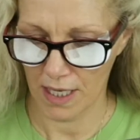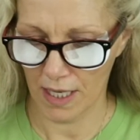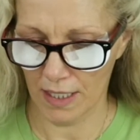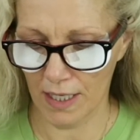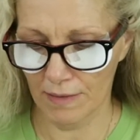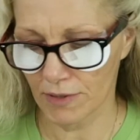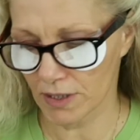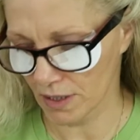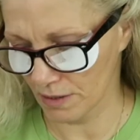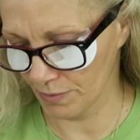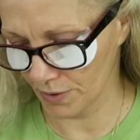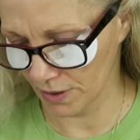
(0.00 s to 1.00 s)
And I'm just
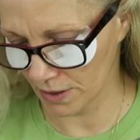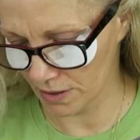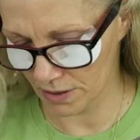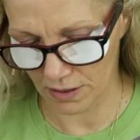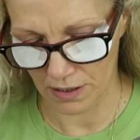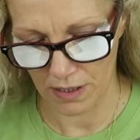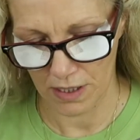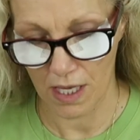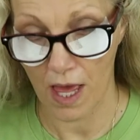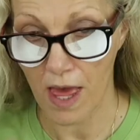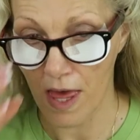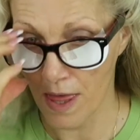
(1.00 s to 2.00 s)
gonna put this
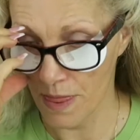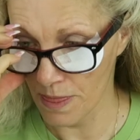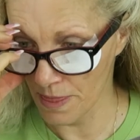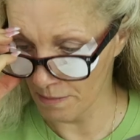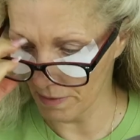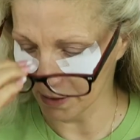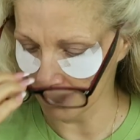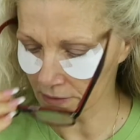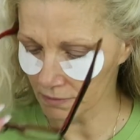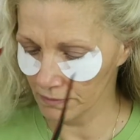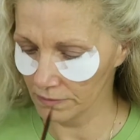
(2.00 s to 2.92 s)
in the middle.